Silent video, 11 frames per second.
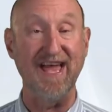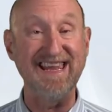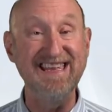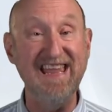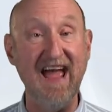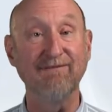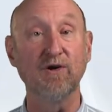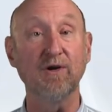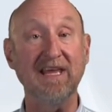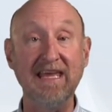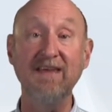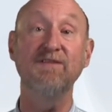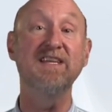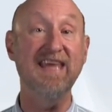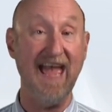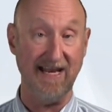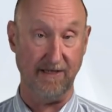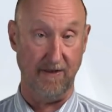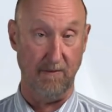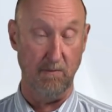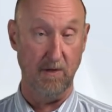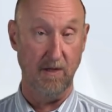they never even get to them.